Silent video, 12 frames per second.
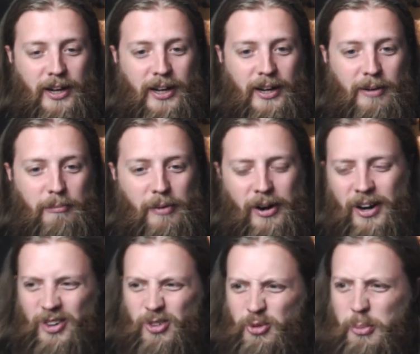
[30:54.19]
I'm
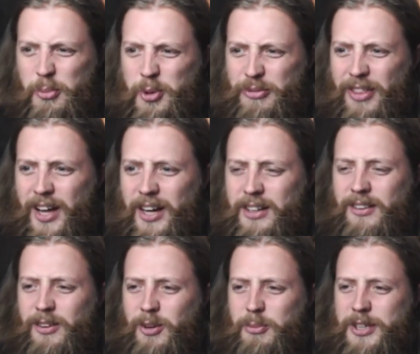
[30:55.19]
going to remove that though,
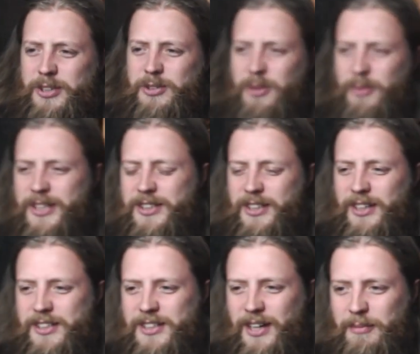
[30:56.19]
because otherwise
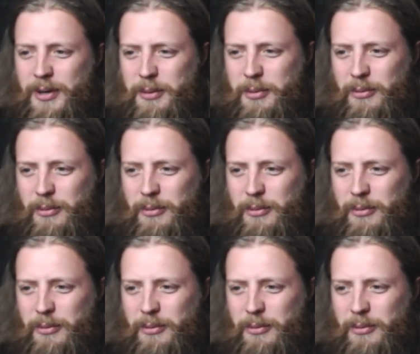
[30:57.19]
anytime anybody